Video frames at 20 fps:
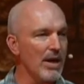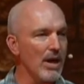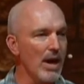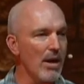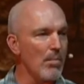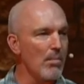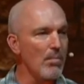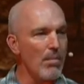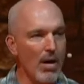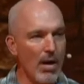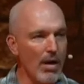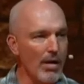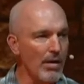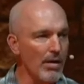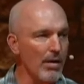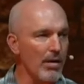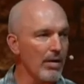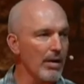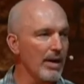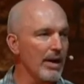a
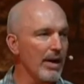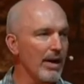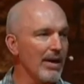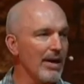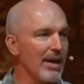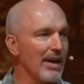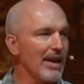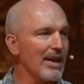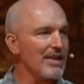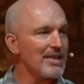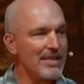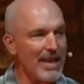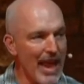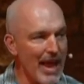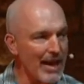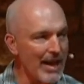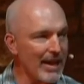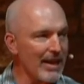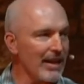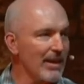martyr and a
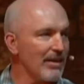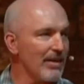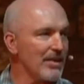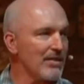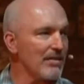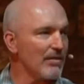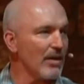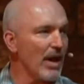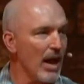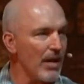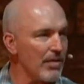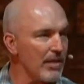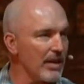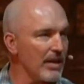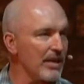ascetic and just nothing.